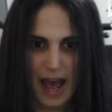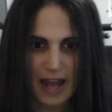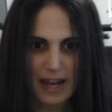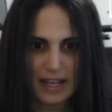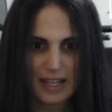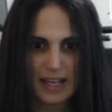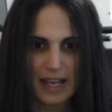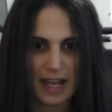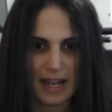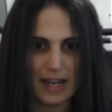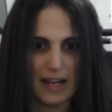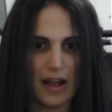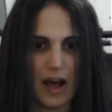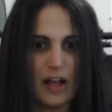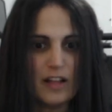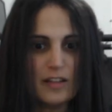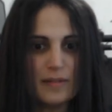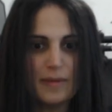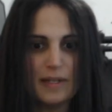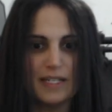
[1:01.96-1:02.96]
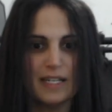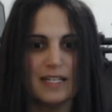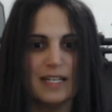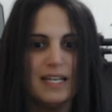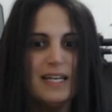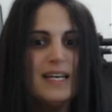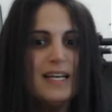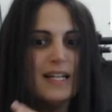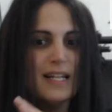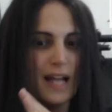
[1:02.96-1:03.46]
adding an
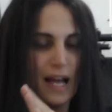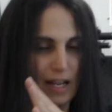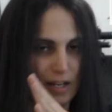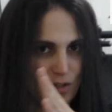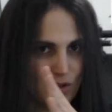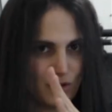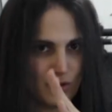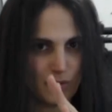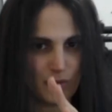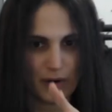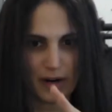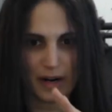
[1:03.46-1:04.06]
automated incline to